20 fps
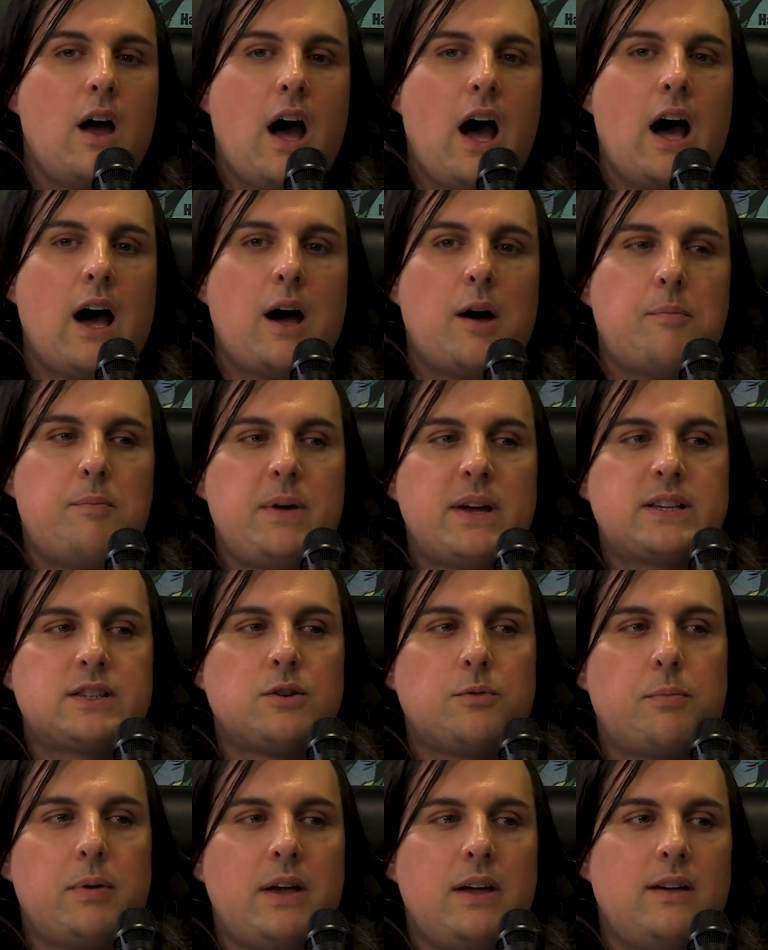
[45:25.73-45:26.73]

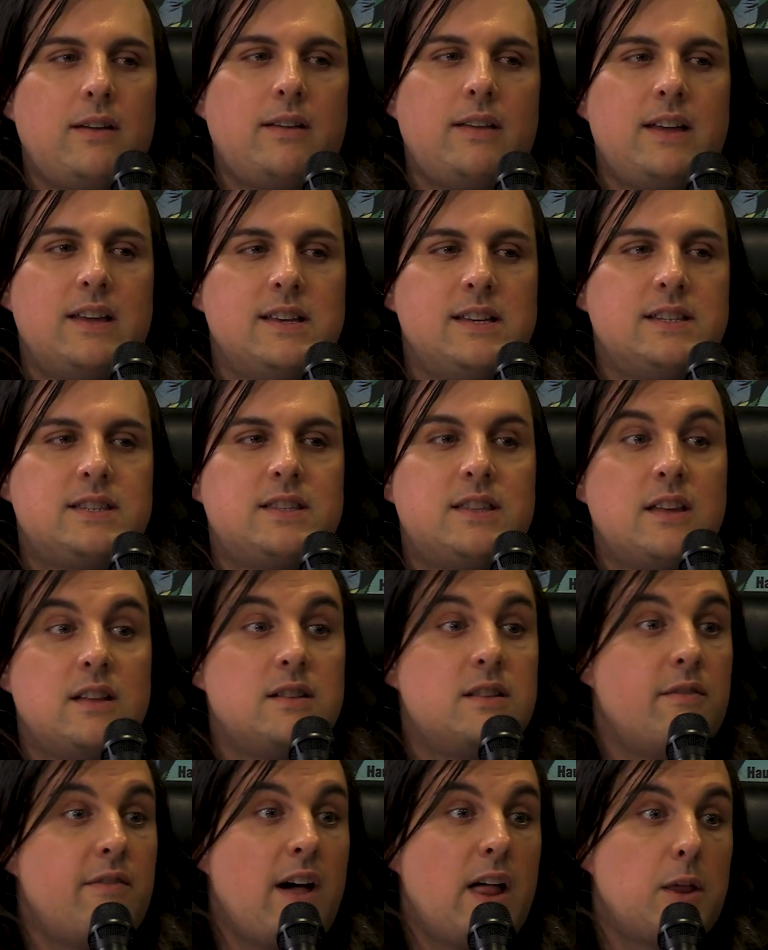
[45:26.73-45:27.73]
Pixel Pill is the
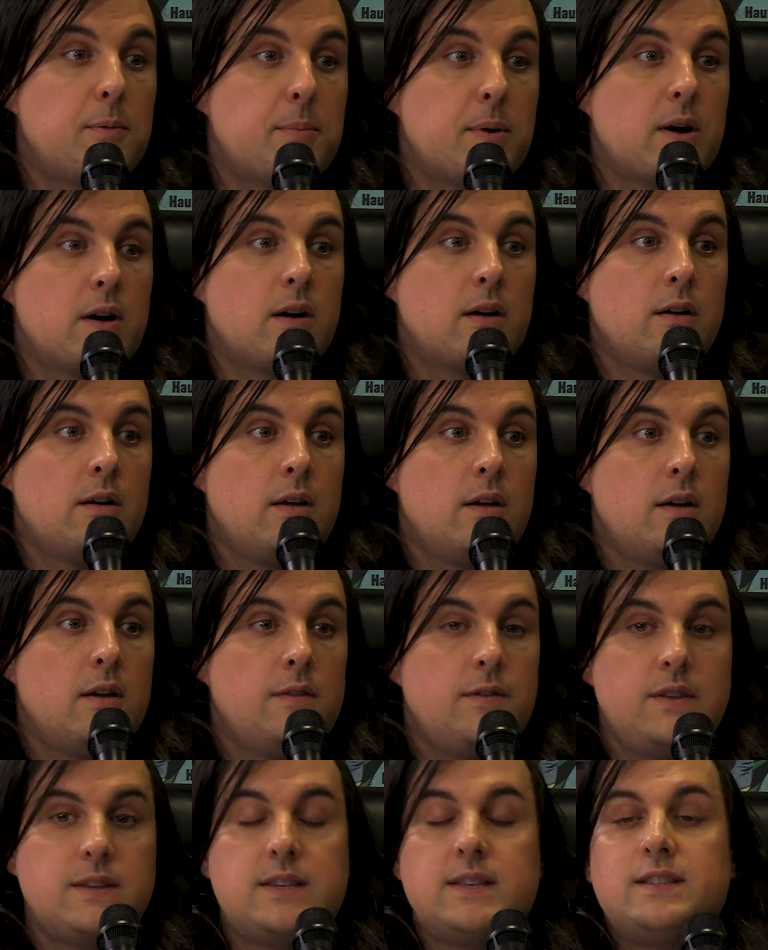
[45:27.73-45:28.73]
developer.
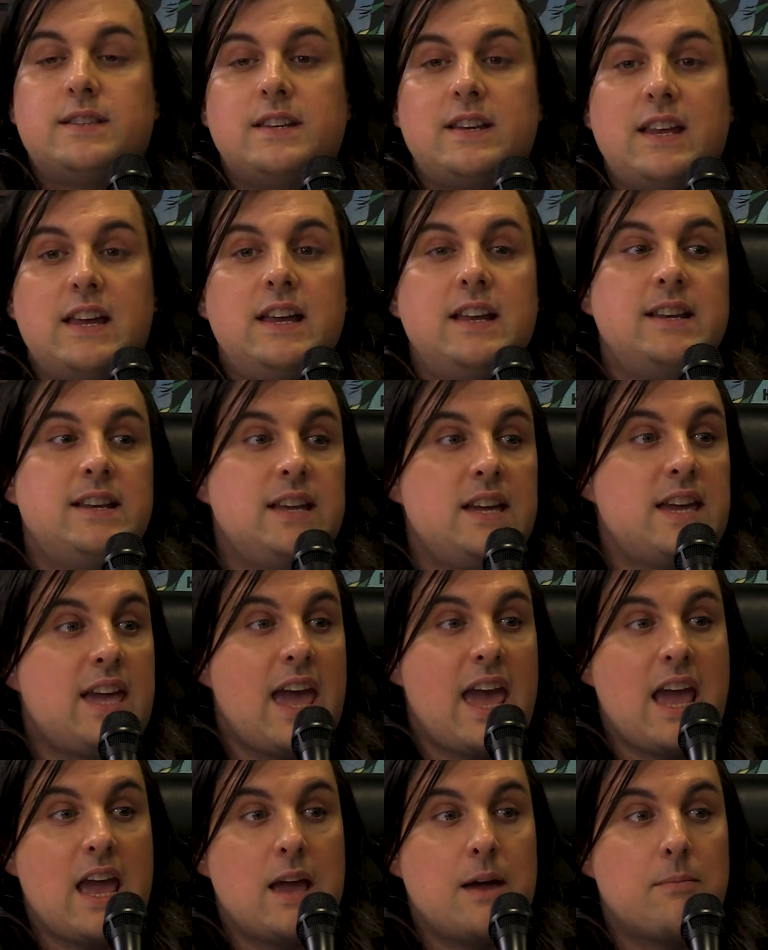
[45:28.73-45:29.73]
This is an indie
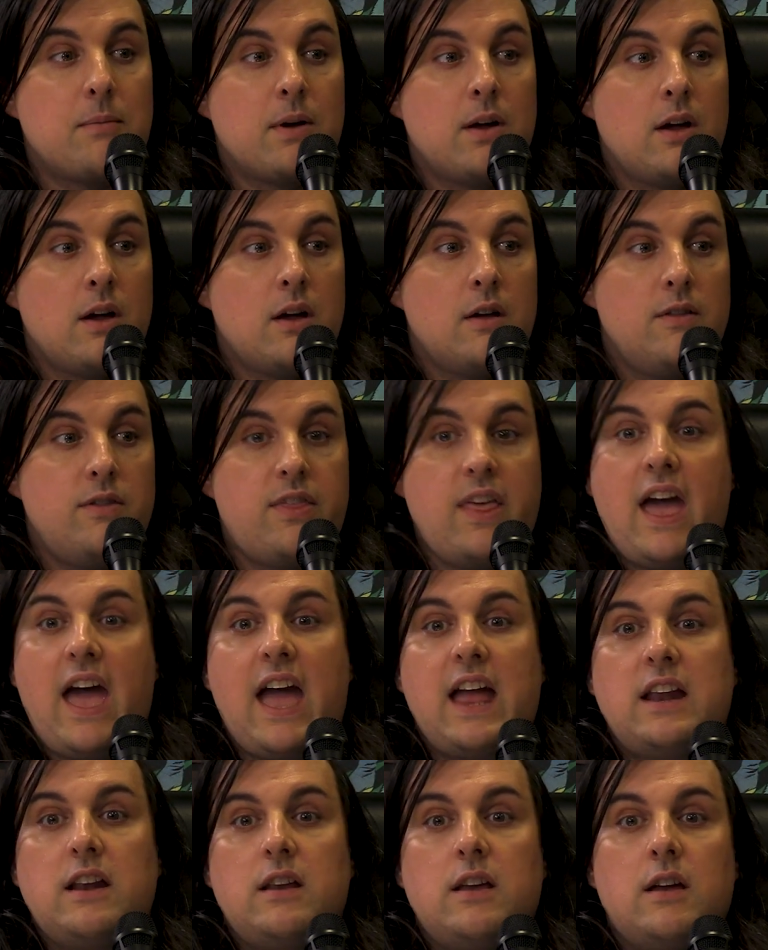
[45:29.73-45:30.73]
game
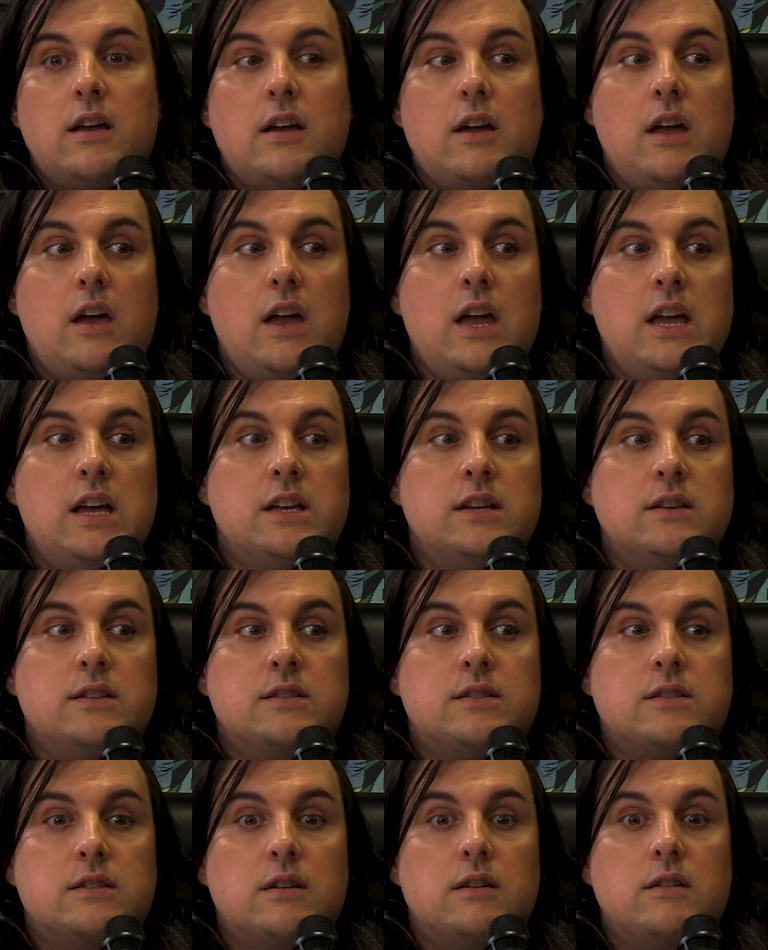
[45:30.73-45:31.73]
that
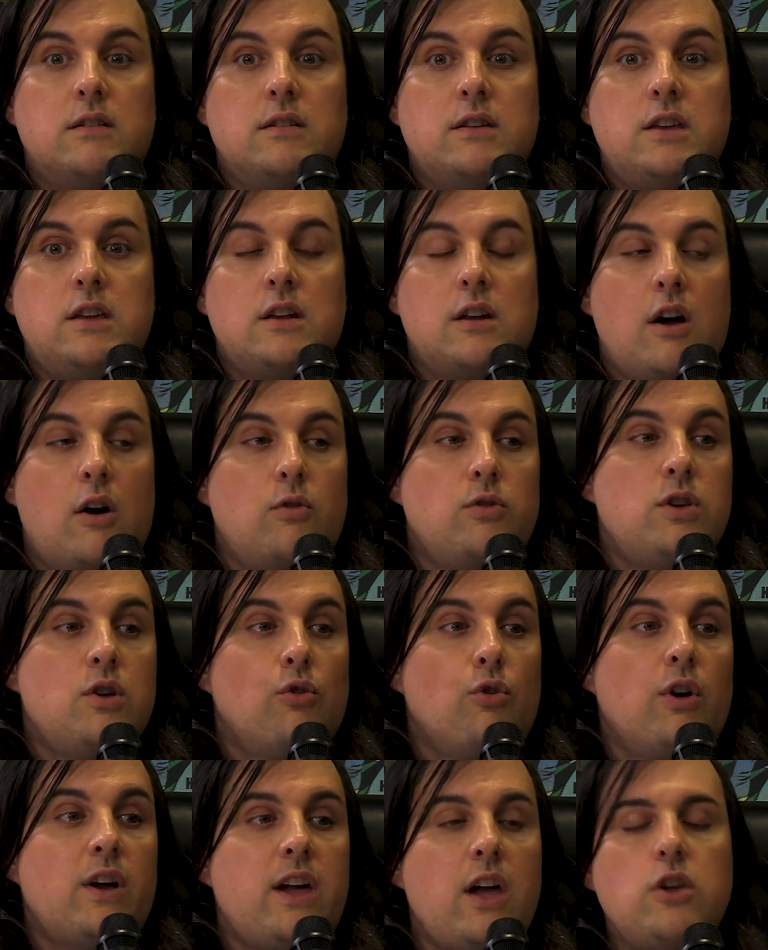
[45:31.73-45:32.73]
is you
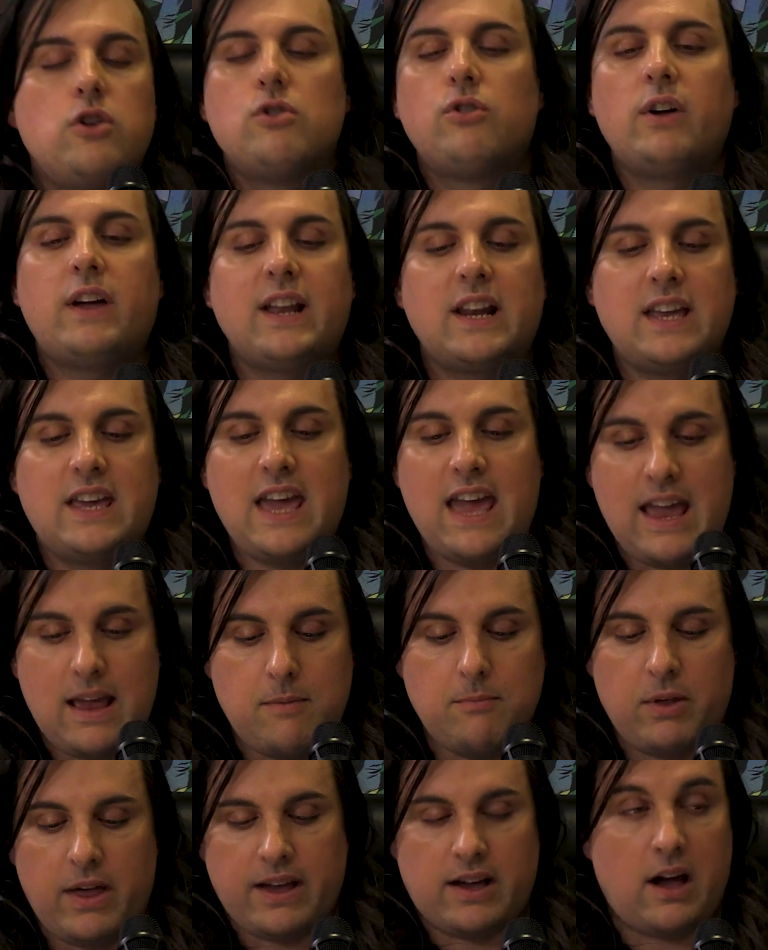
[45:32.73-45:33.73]
look at a
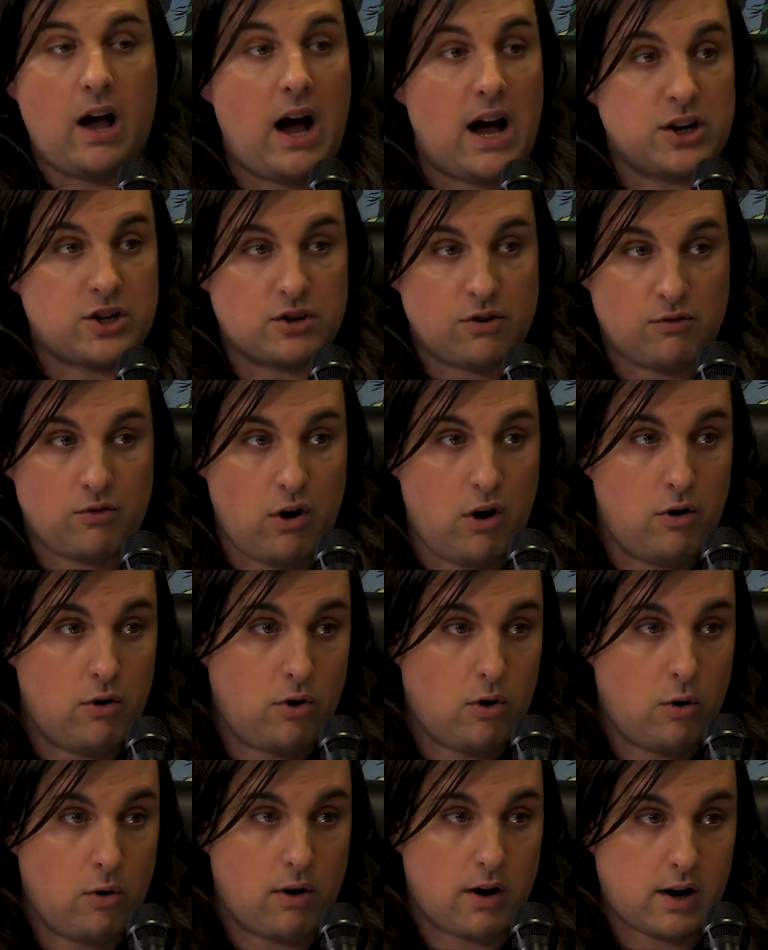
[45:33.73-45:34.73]
game like Contra
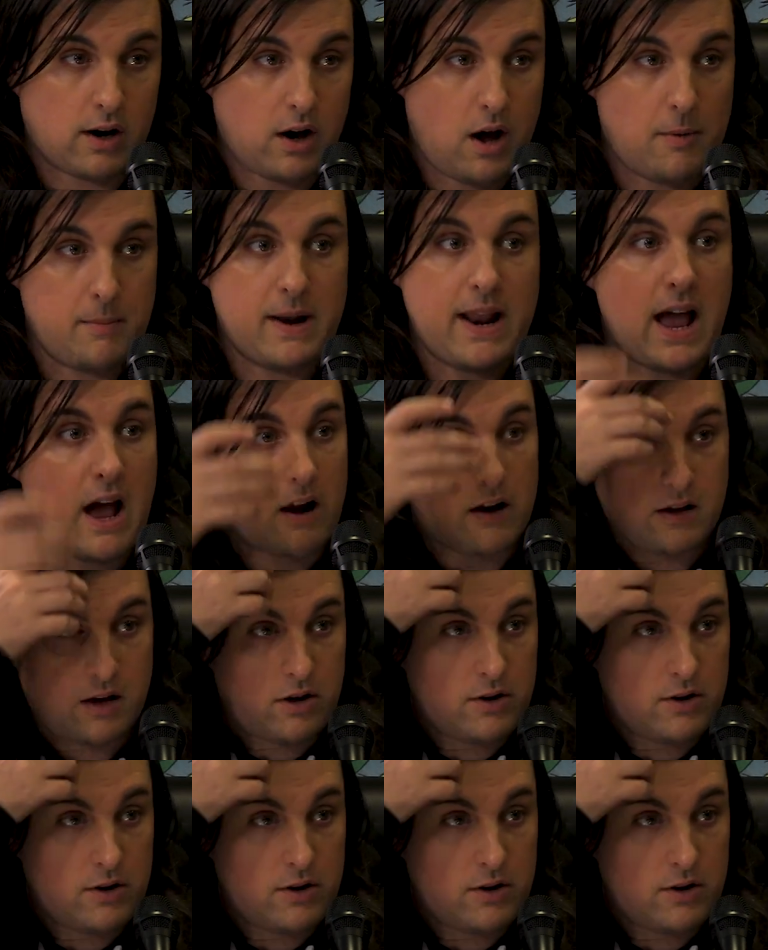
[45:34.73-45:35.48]
Rogue Core coming out.